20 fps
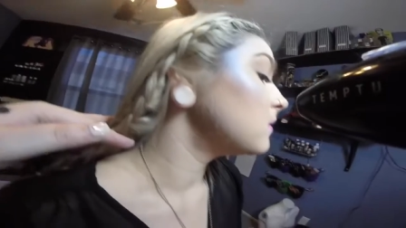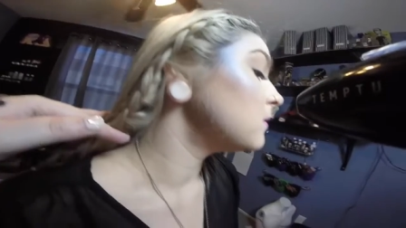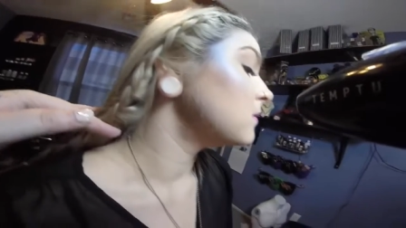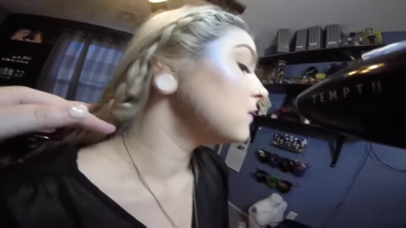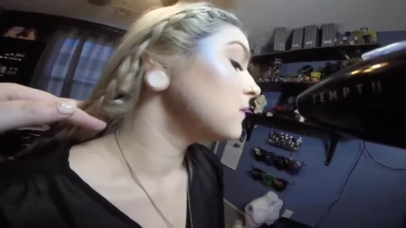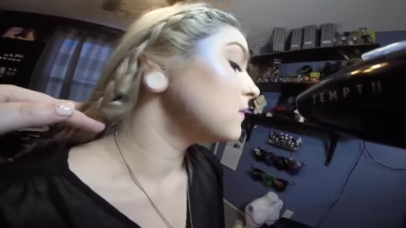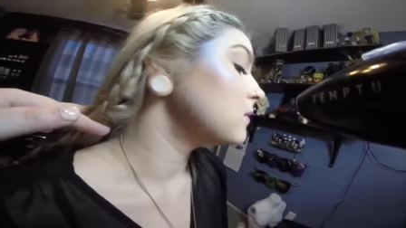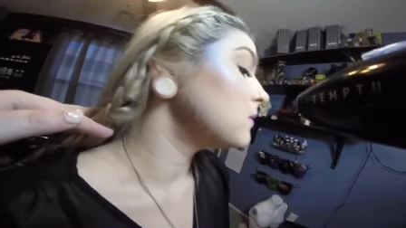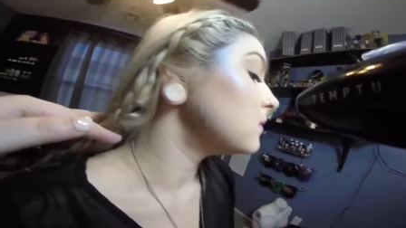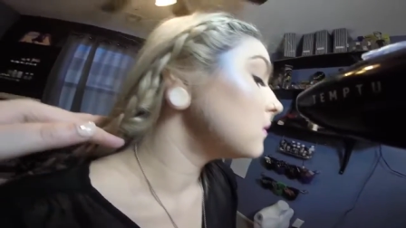
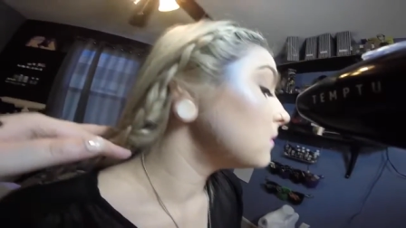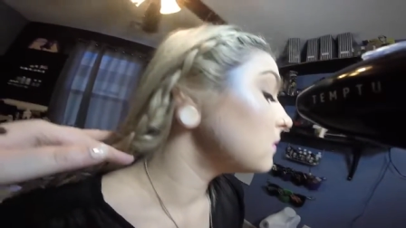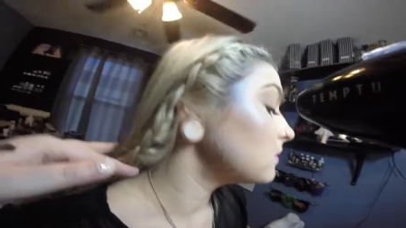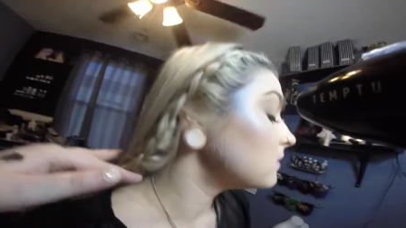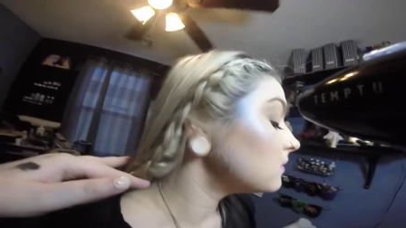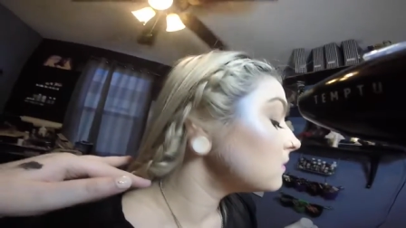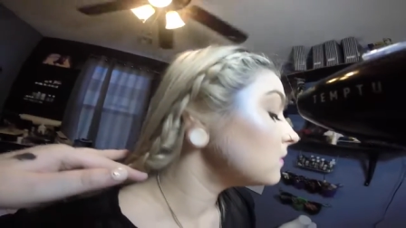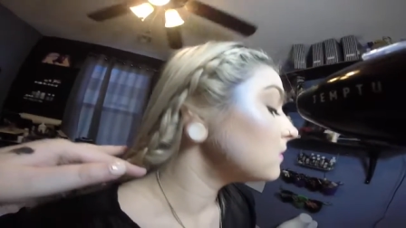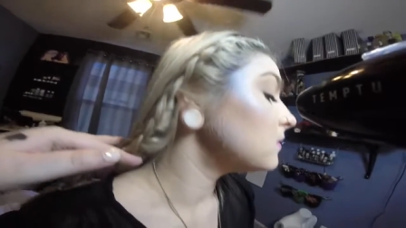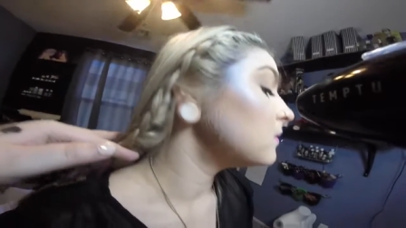photo
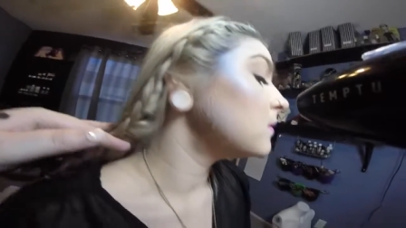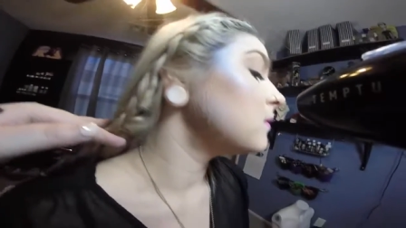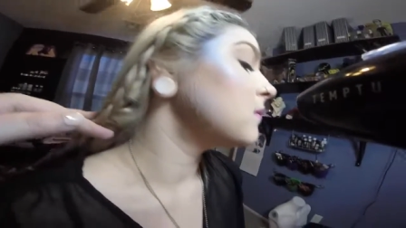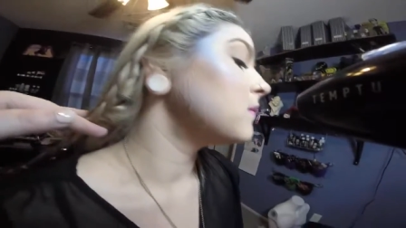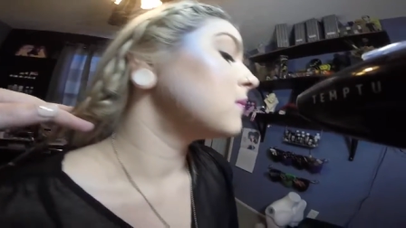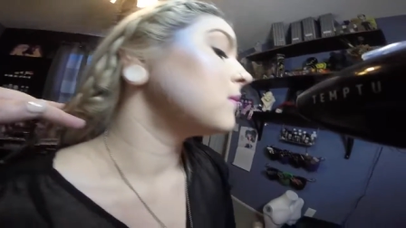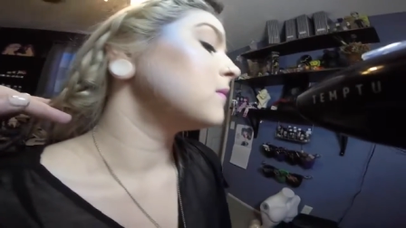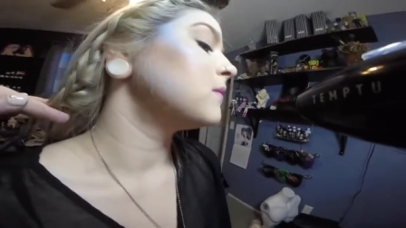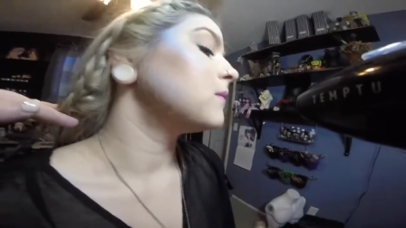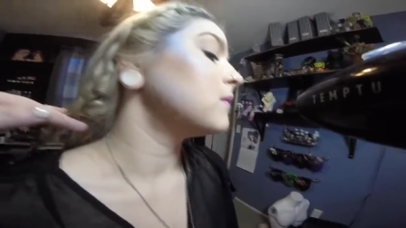shoots, you
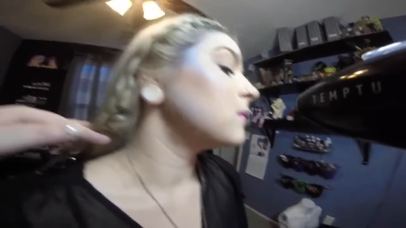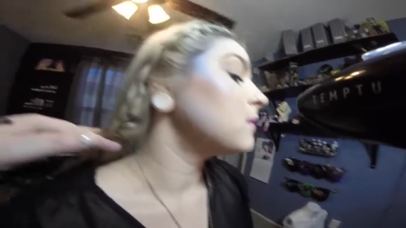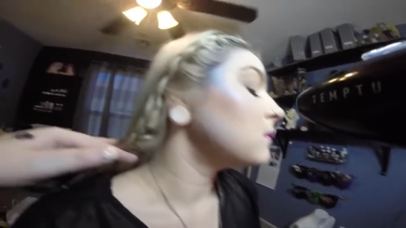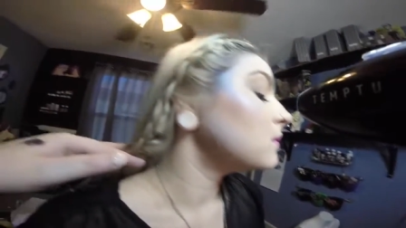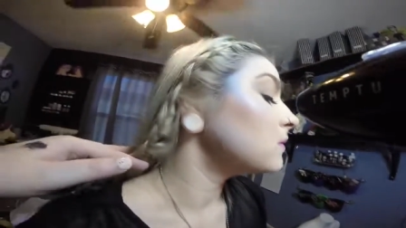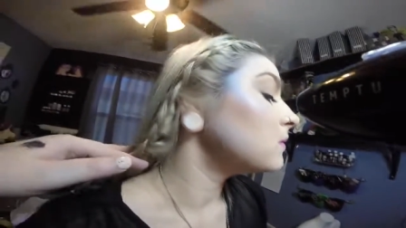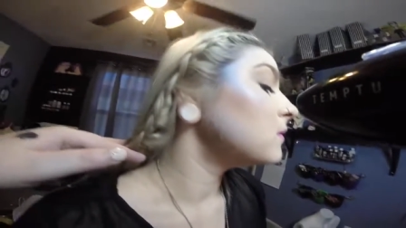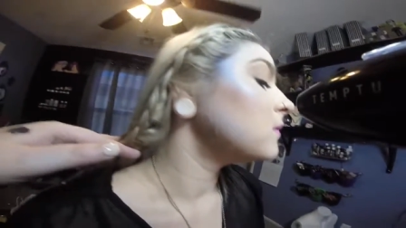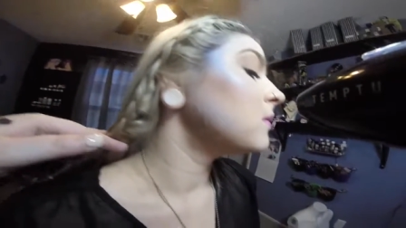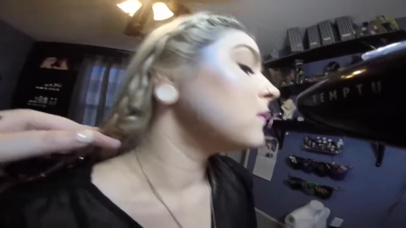name
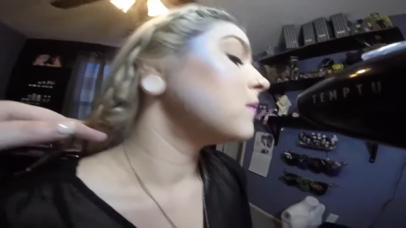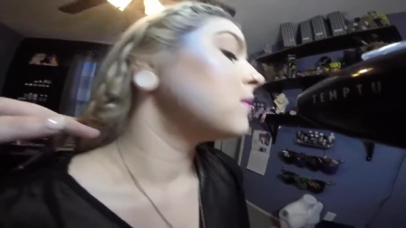it,